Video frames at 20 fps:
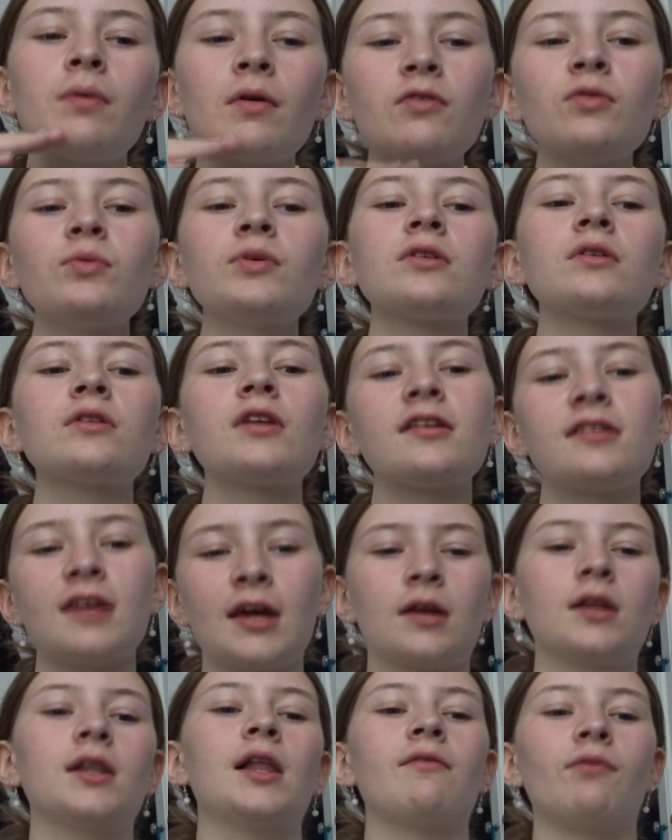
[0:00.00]
brother was on the
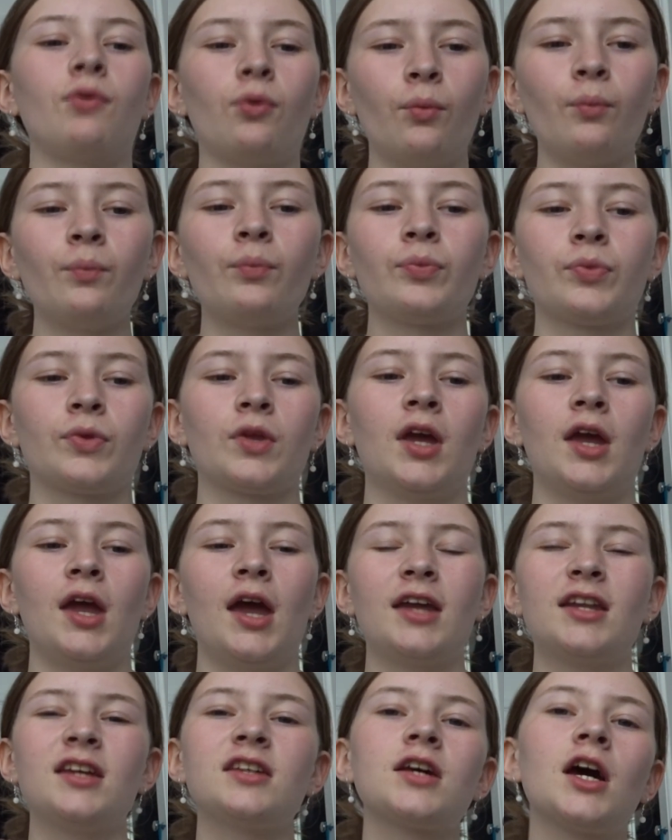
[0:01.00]
2nd level,
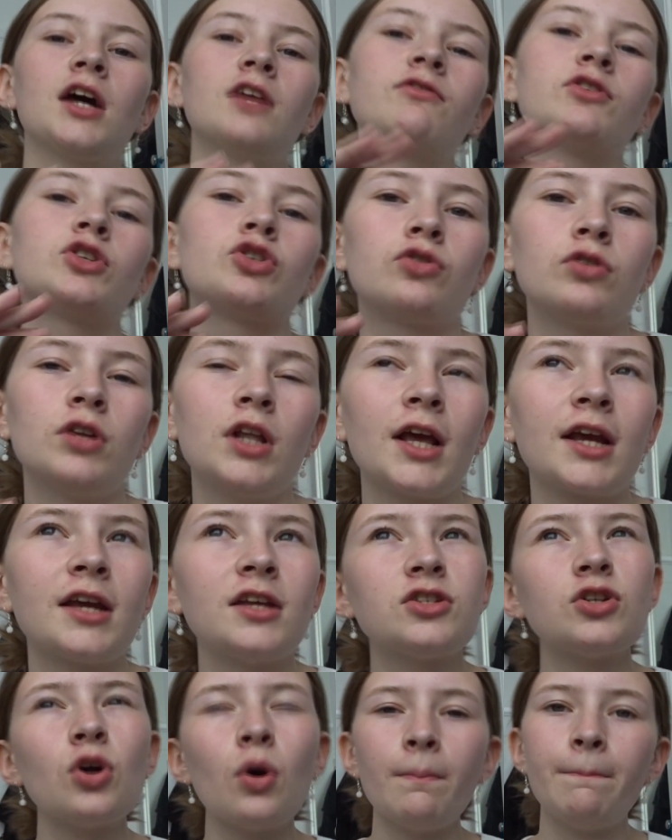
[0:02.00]
and there's kind of a, like,
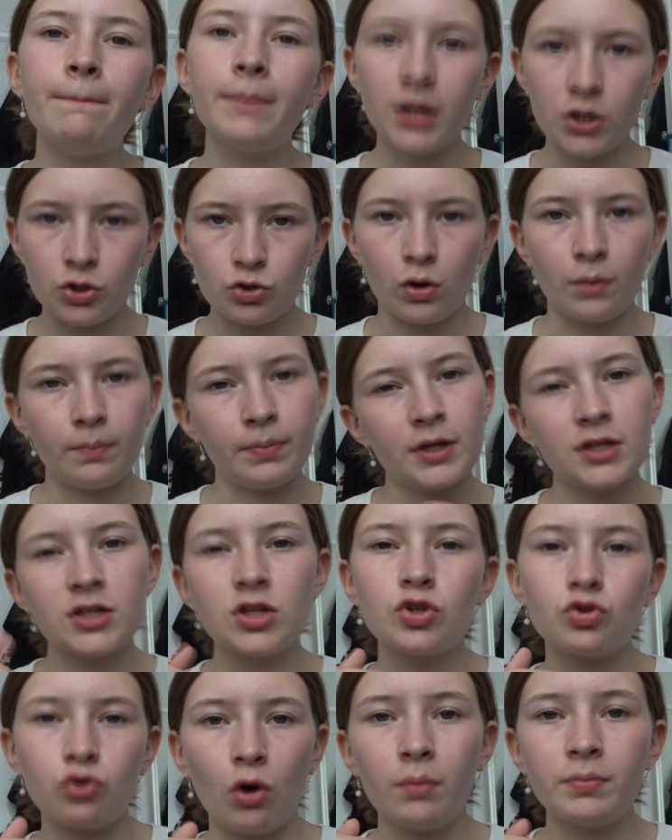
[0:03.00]
it's not a big drop, but it's
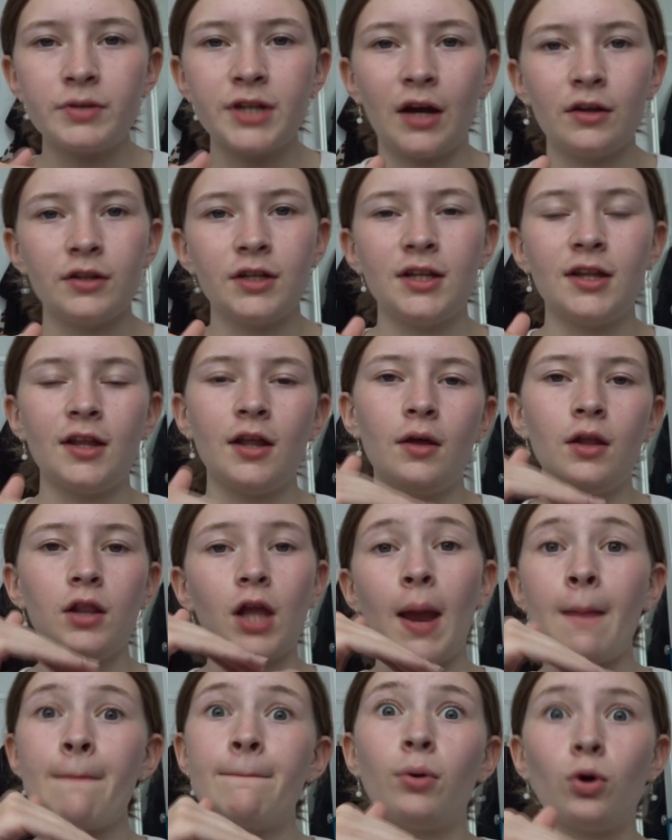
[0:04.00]
a drop down to the,
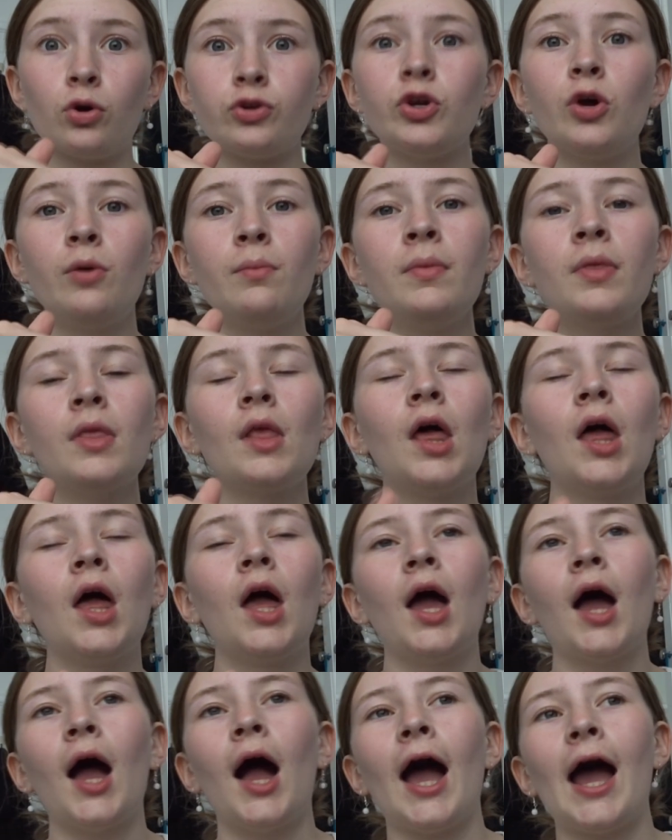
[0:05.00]
like, bottom.
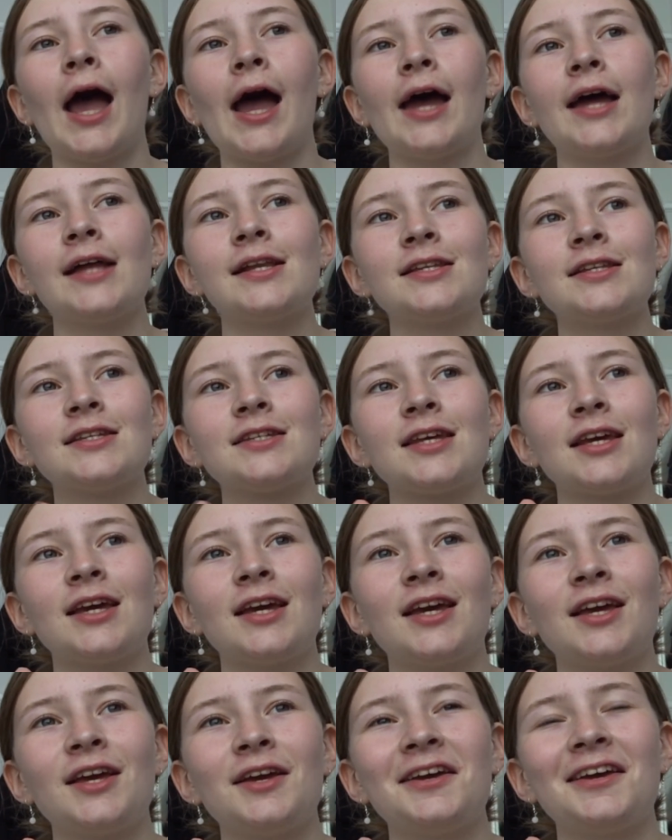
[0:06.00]
And
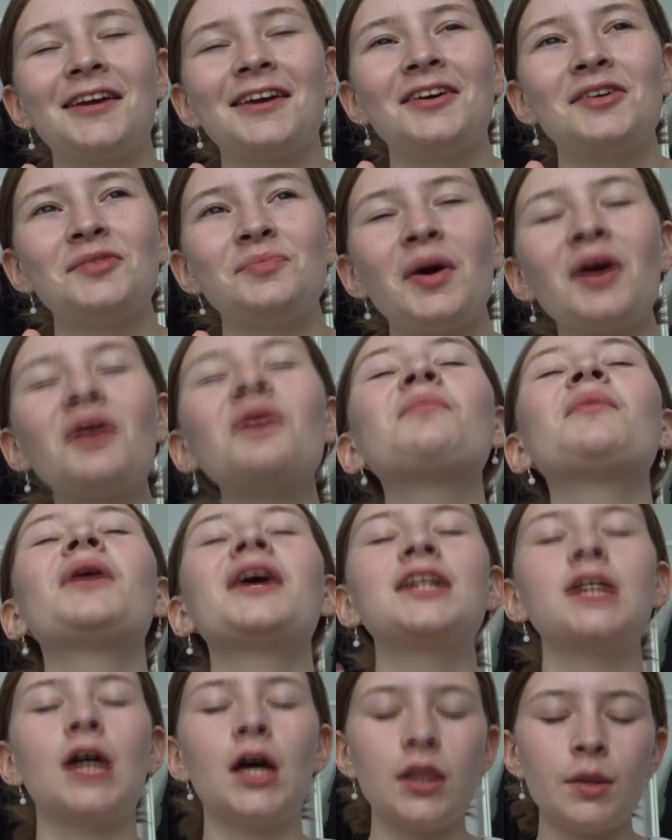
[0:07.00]
bear in
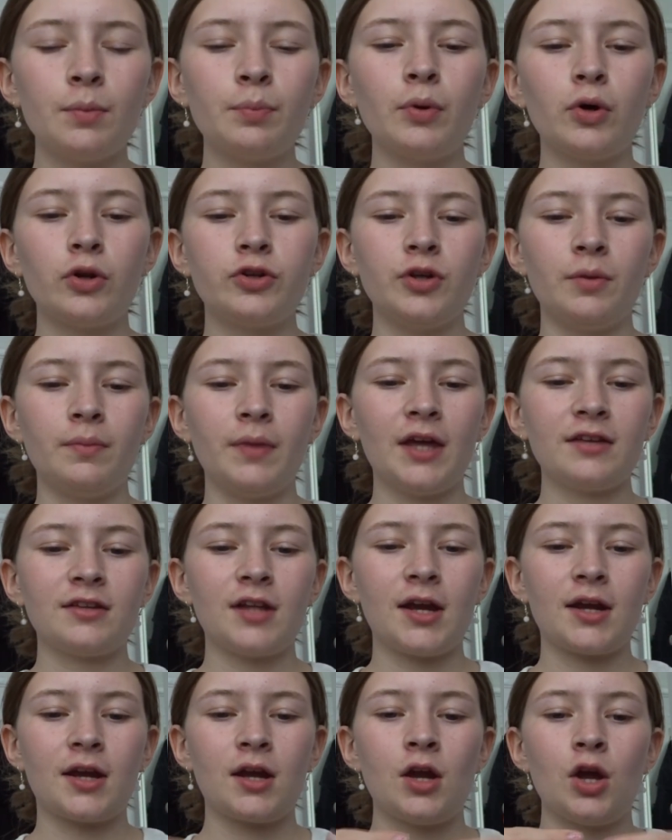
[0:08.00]
mind, at the bottom, there's,
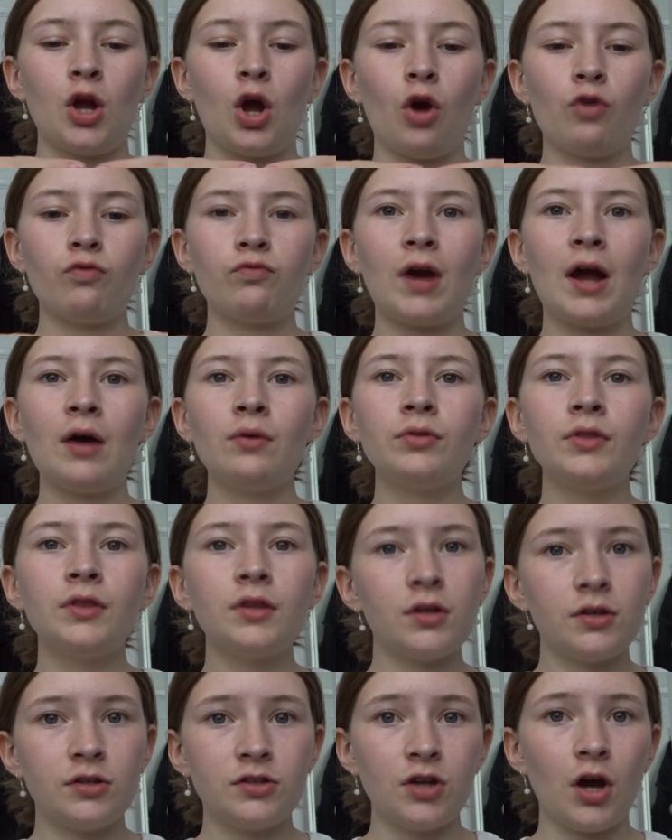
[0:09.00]
like, around
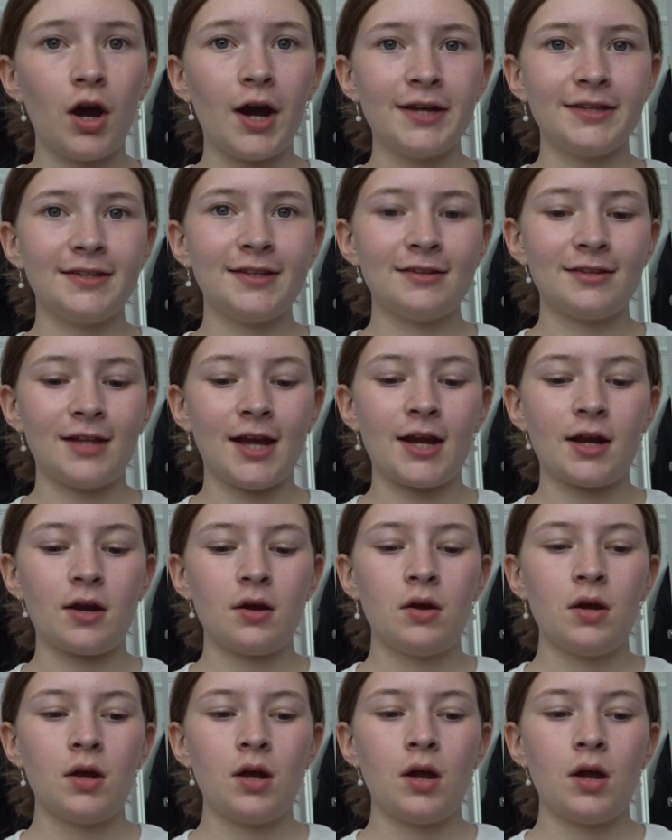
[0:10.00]
the sides, there's, like,